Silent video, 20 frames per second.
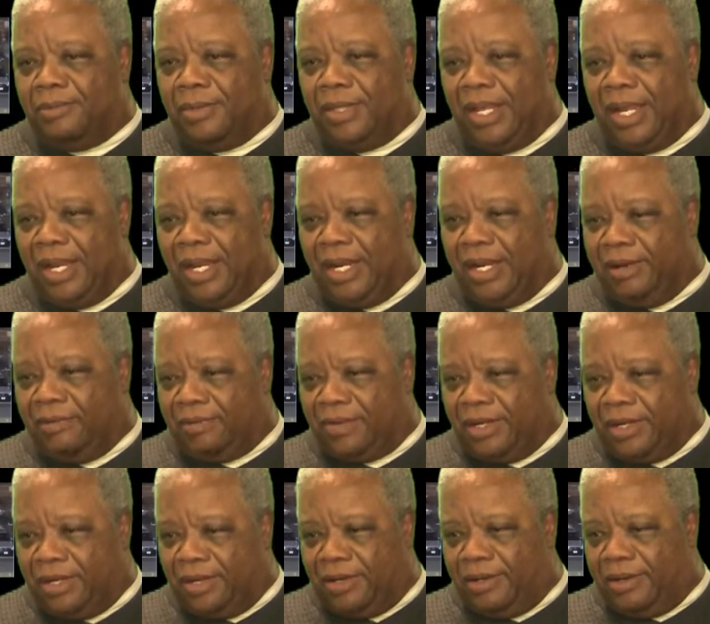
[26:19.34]
And if
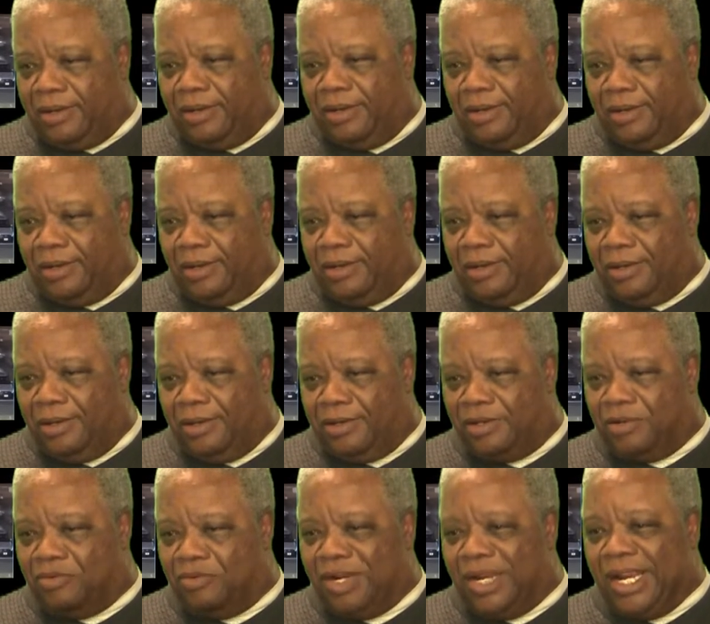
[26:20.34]
they
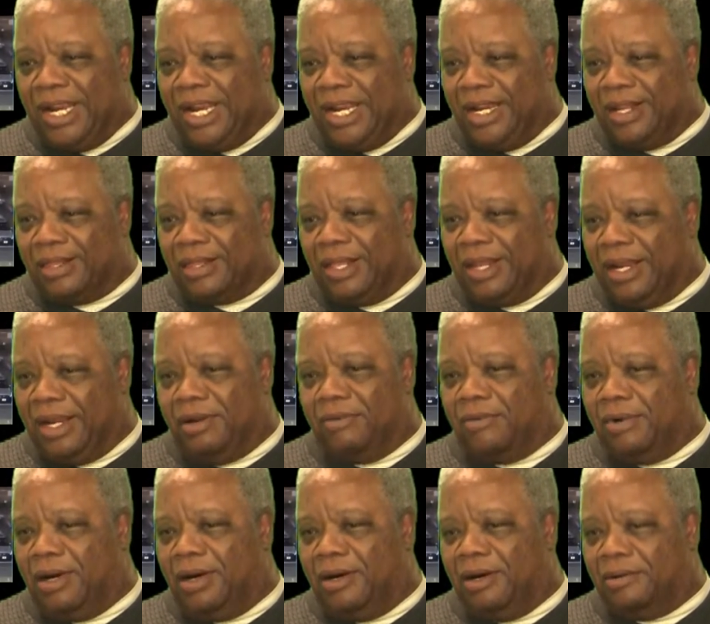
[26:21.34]
do anything
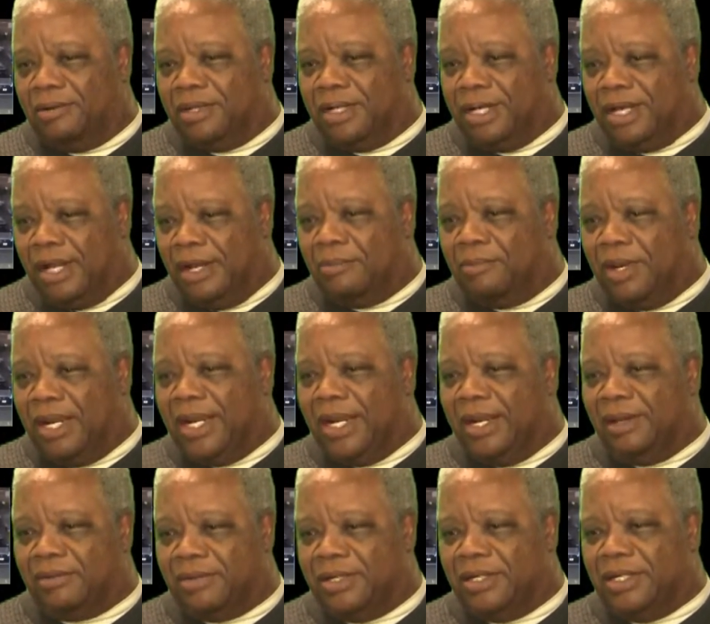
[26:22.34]
wrong, then I may
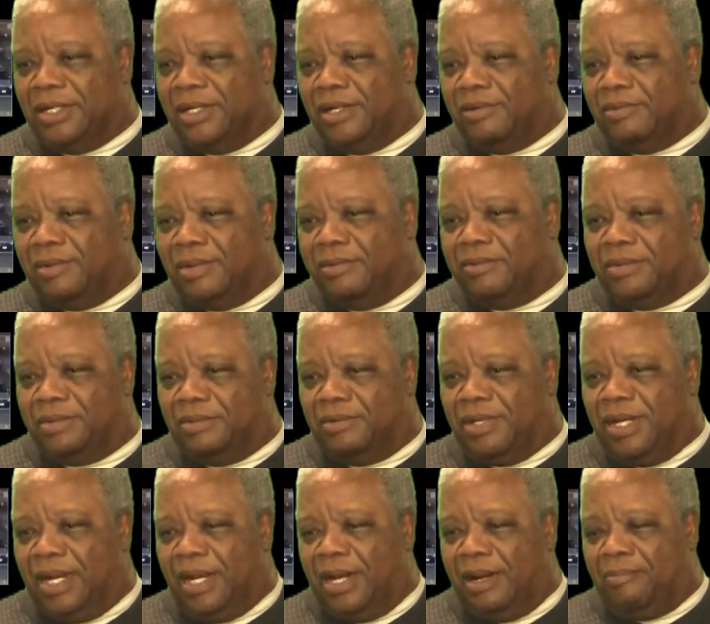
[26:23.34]
have to deal with them. So
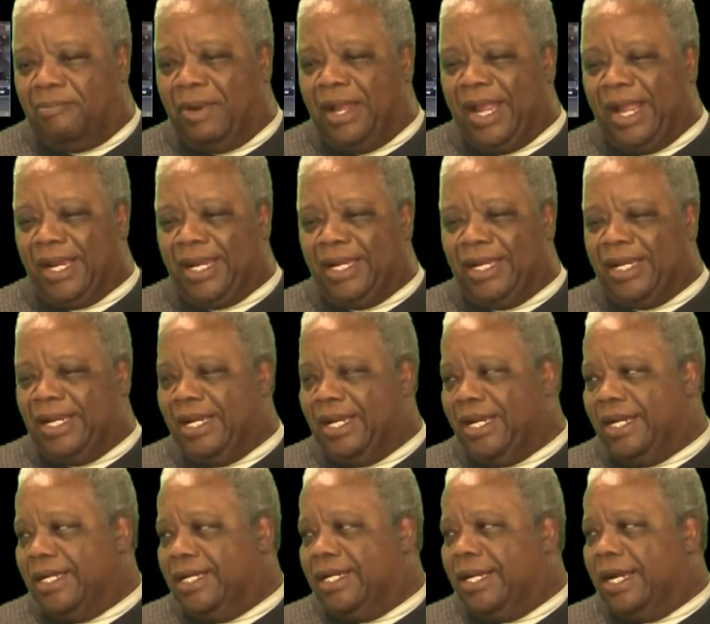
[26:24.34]
now I'm packing
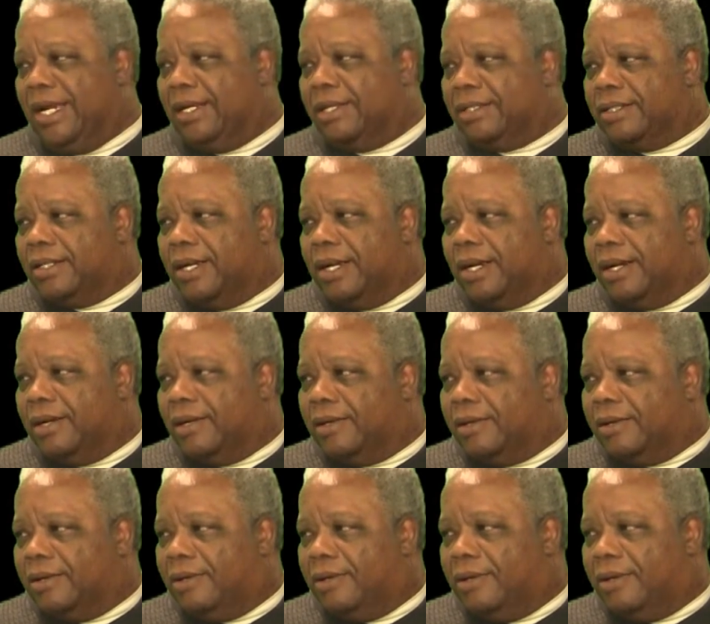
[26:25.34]
heat downtown.
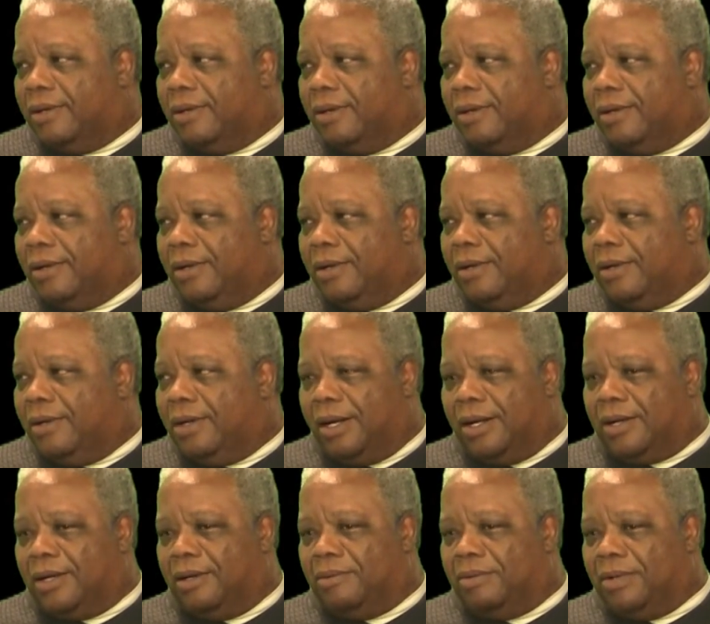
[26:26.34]
I
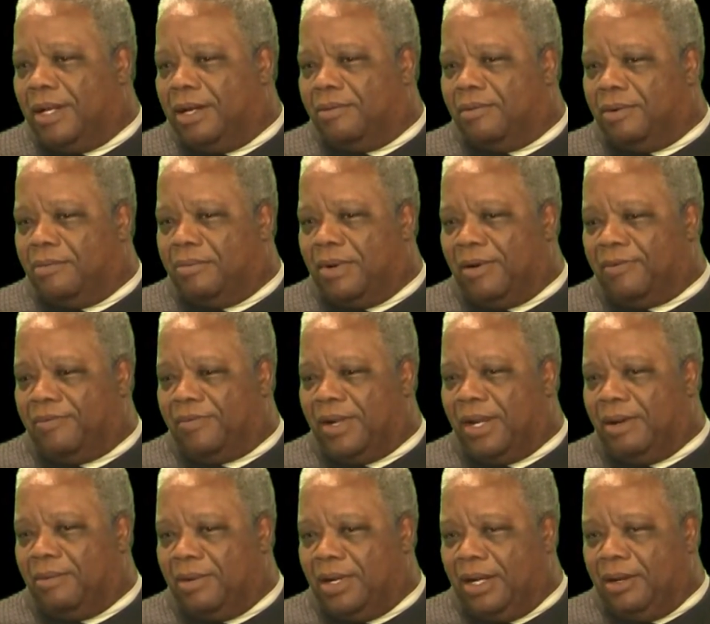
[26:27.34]
come down with my
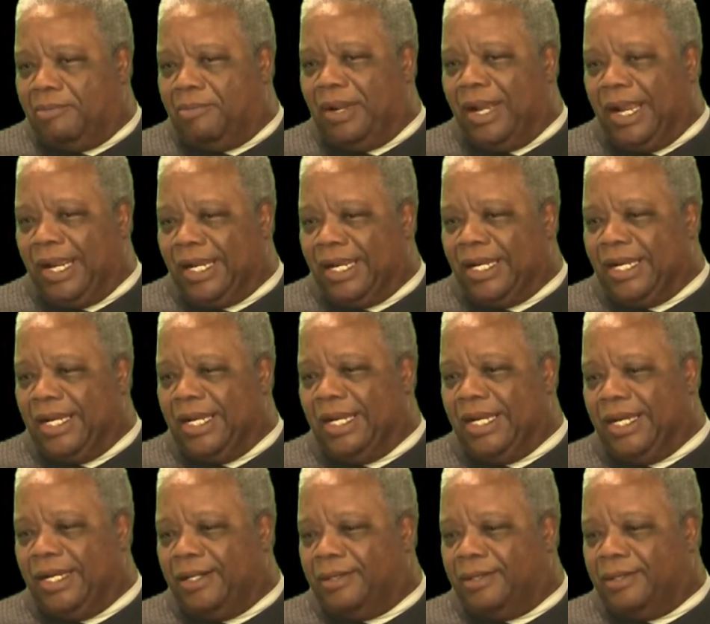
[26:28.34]
family, I'm packing heat.